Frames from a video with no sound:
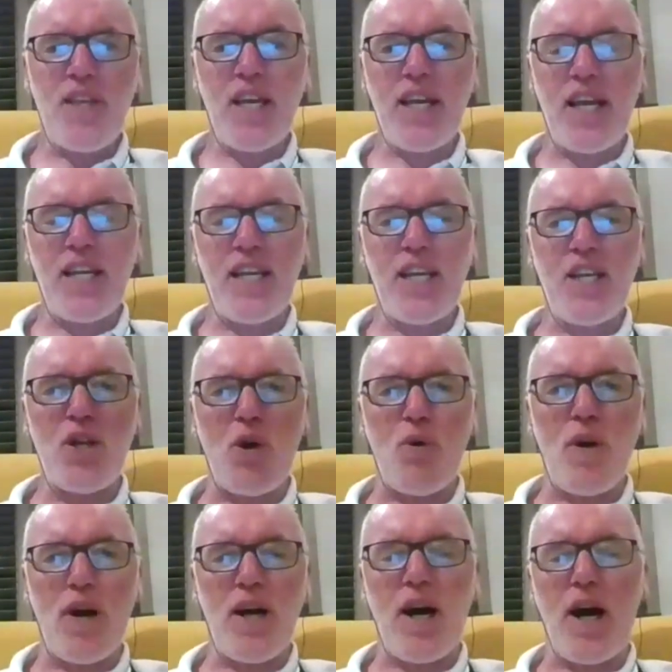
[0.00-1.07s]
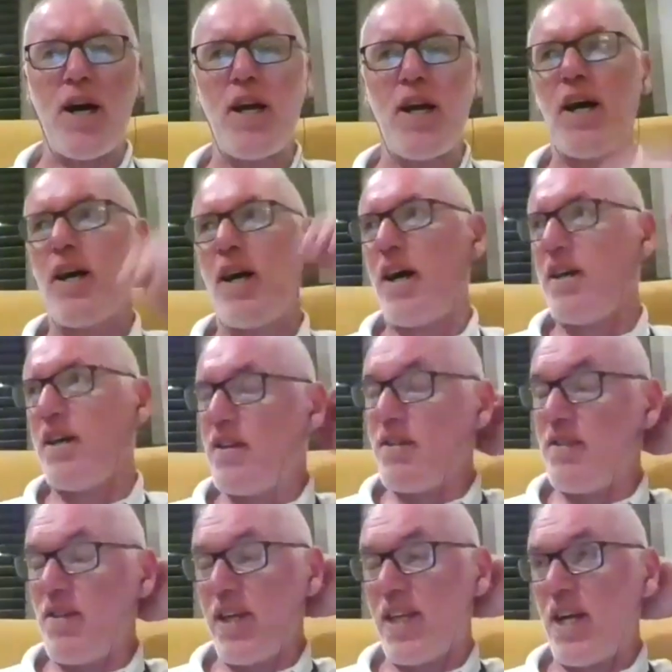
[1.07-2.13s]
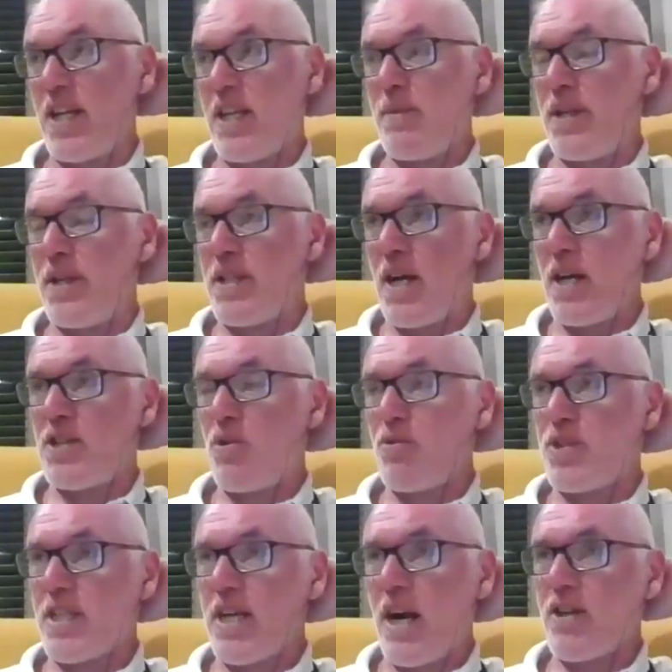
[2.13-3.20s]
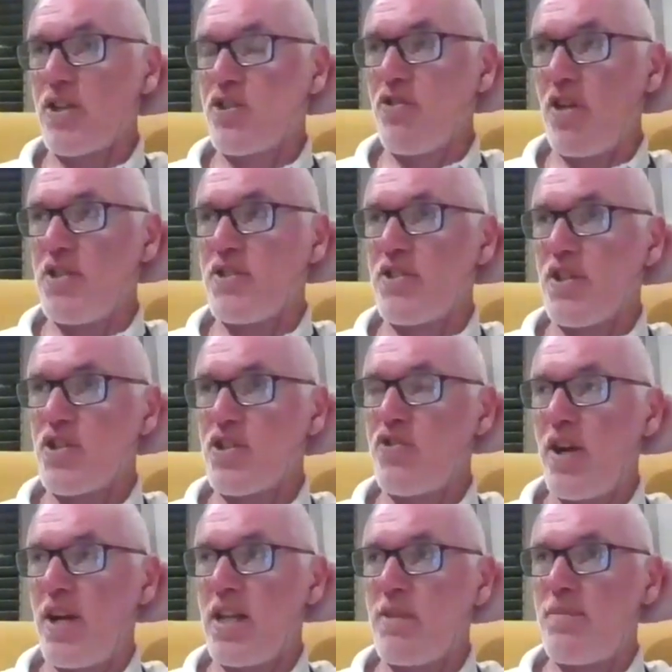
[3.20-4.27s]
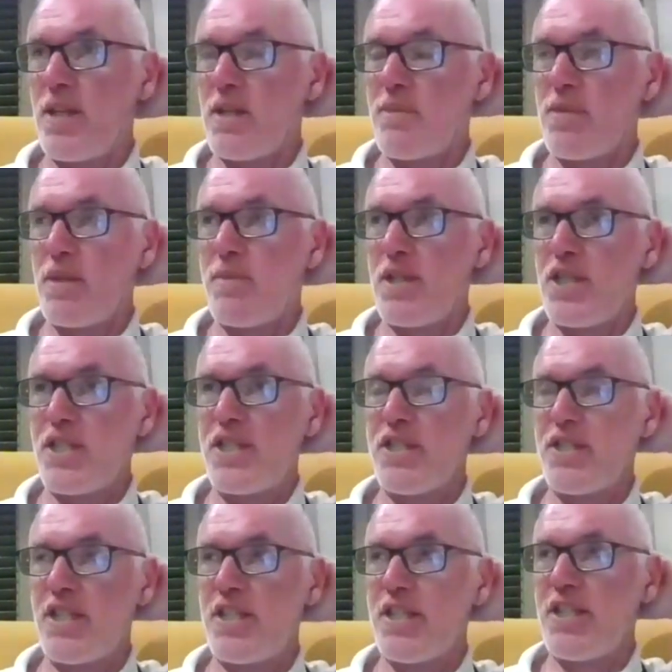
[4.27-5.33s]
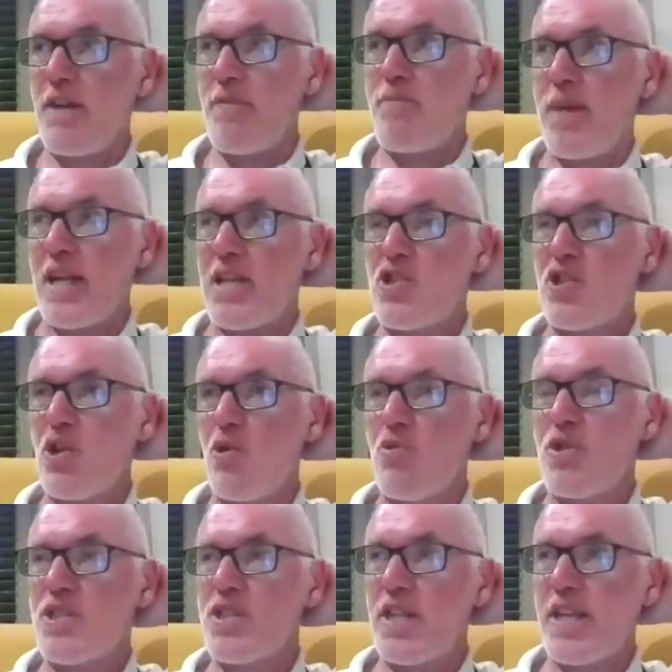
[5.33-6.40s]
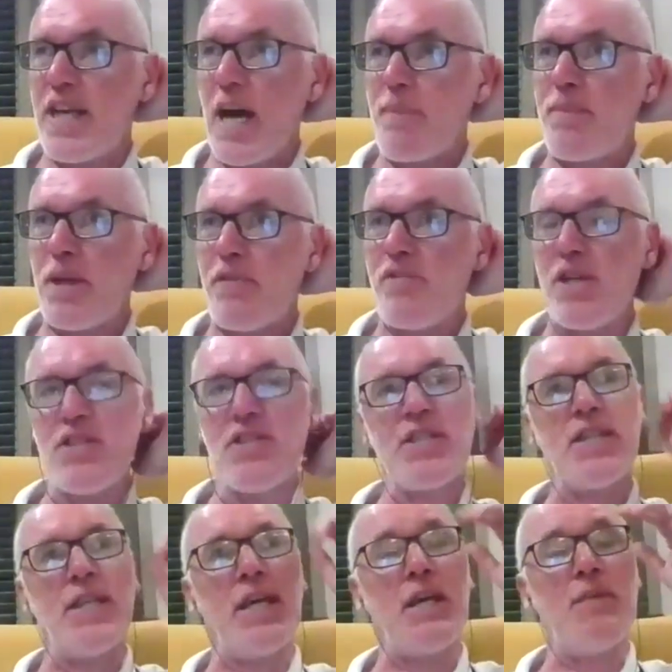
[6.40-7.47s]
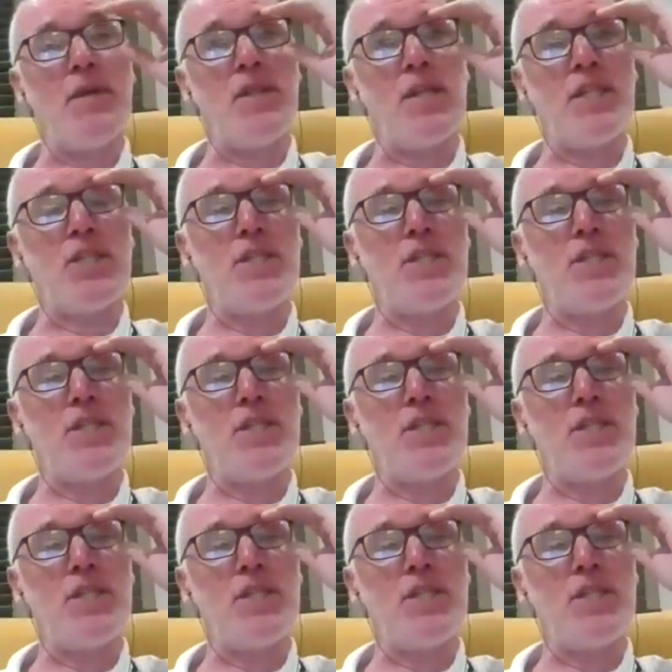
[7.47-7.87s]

think, you know, I like any media, I don't want to characterize the Australian media, but I mean, they did have Ben Stokes in a nappy recently. I mean,